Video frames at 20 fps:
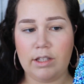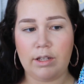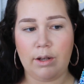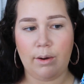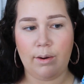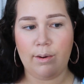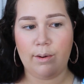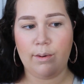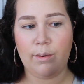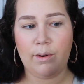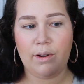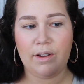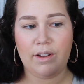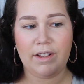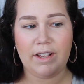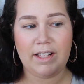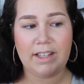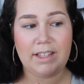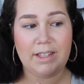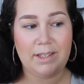So
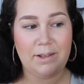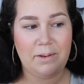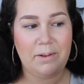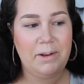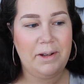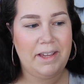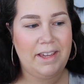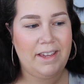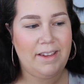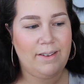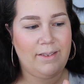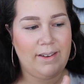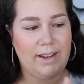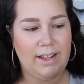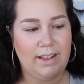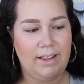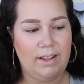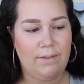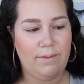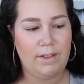cute.
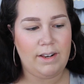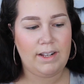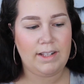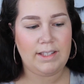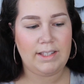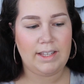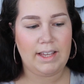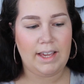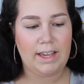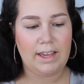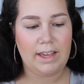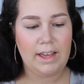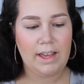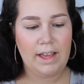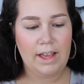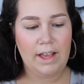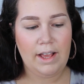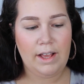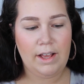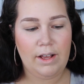I love that it's like
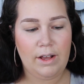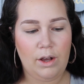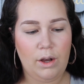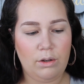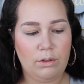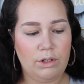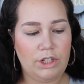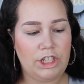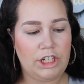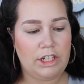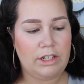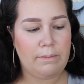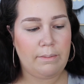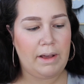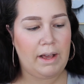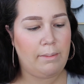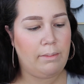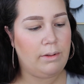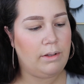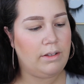ocean
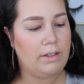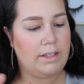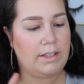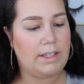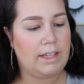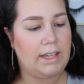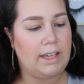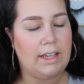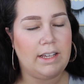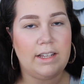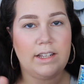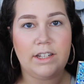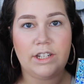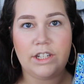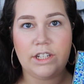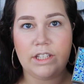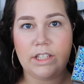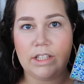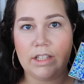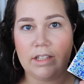pebbles. Like, it's
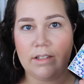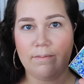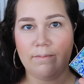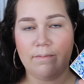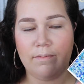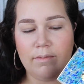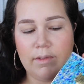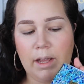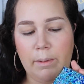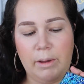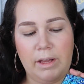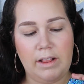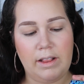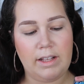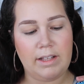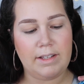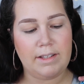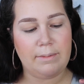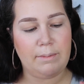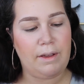just, I mean,
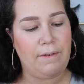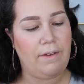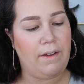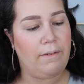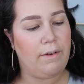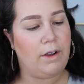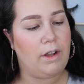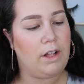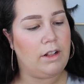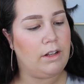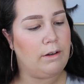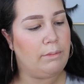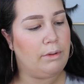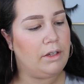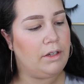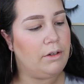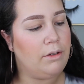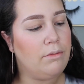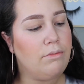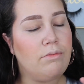this is my favorite color,
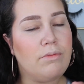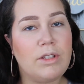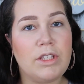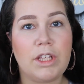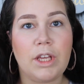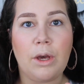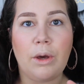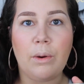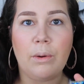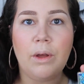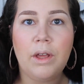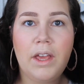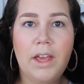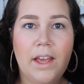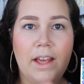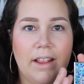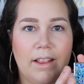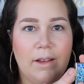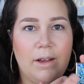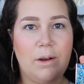blue. So
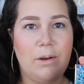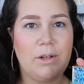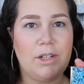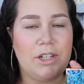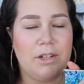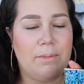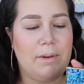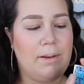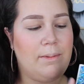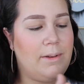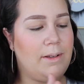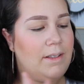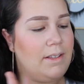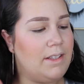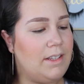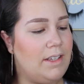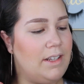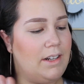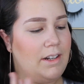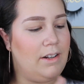the ocean
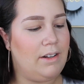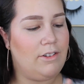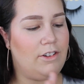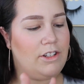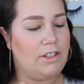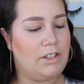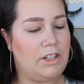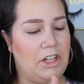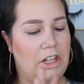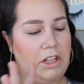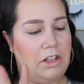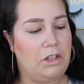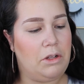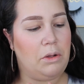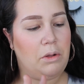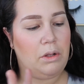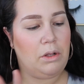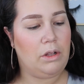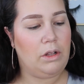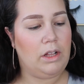pebbles and just the
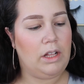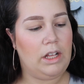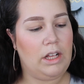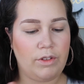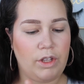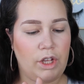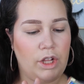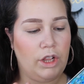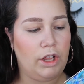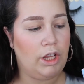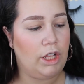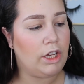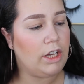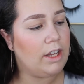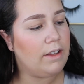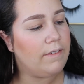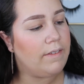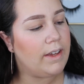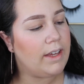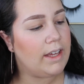whole look
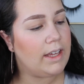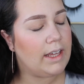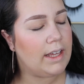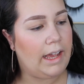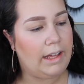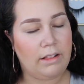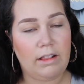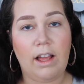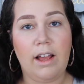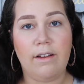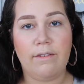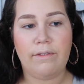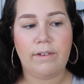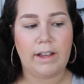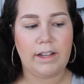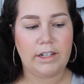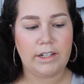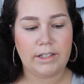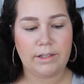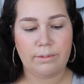of it,
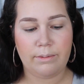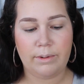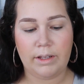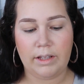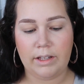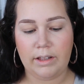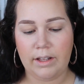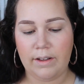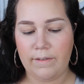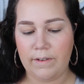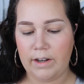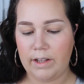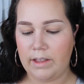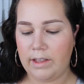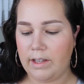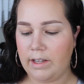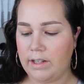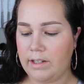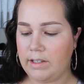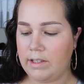I just really love it. I
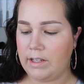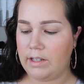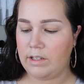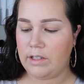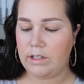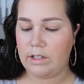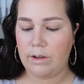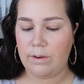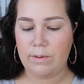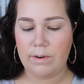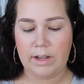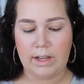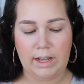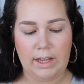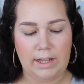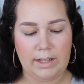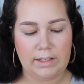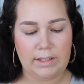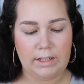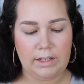think it's like so
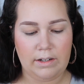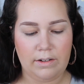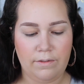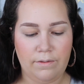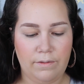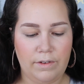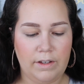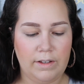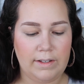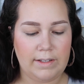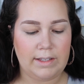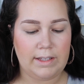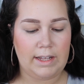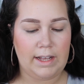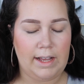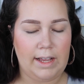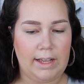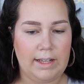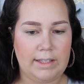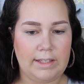nice and feels
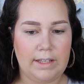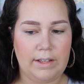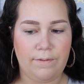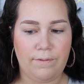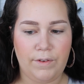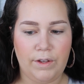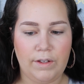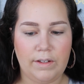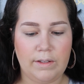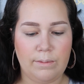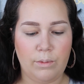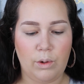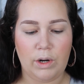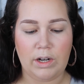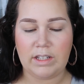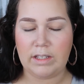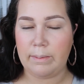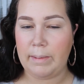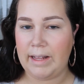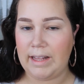nice. It feels more
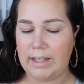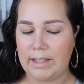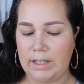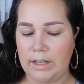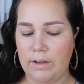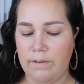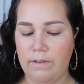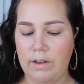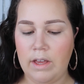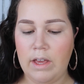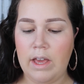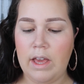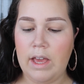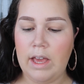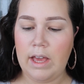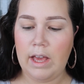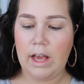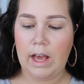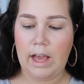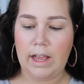expensive.
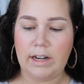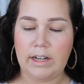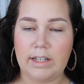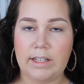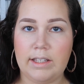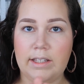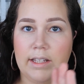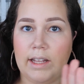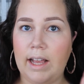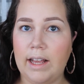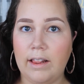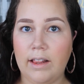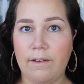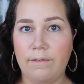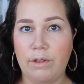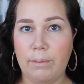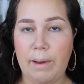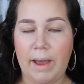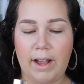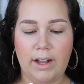I
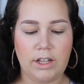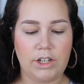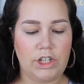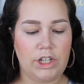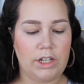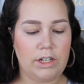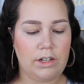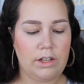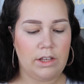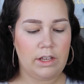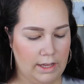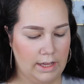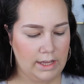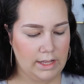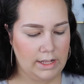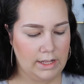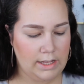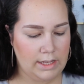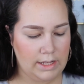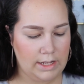love the packaging.
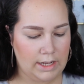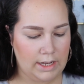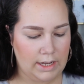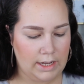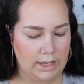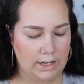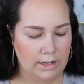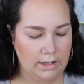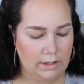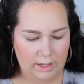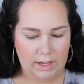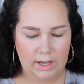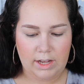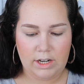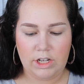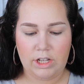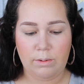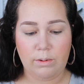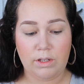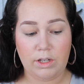Inside,
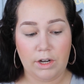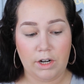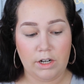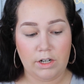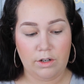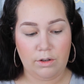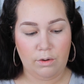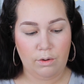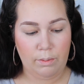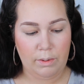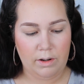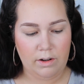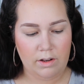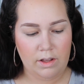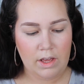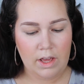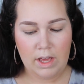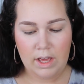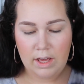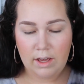gosh, that was hard to open.
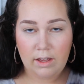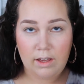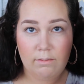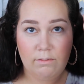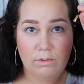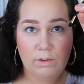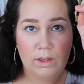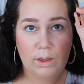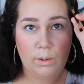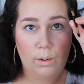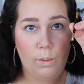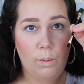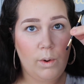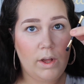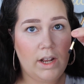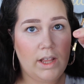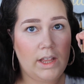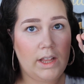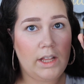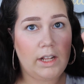Comes with
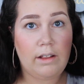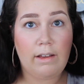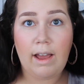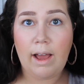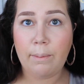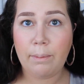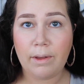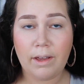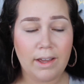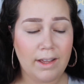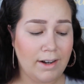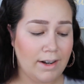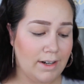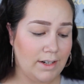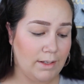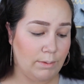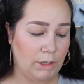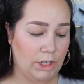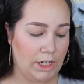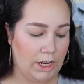one of the little
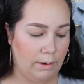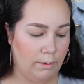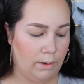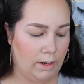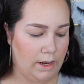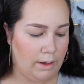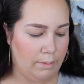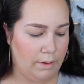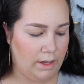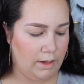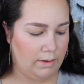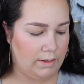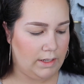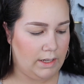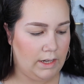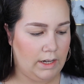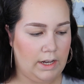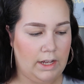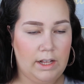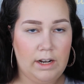applicators, which I will not be
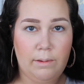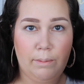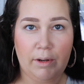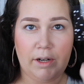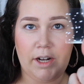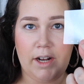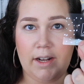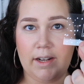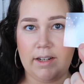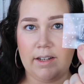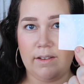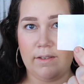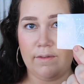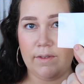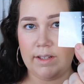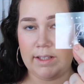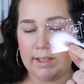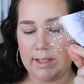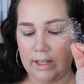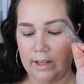using, and a
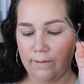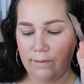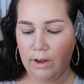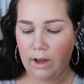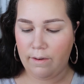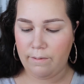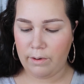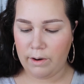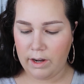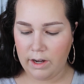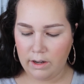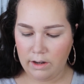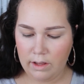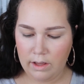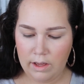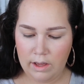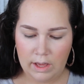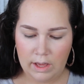protective sleeve covering.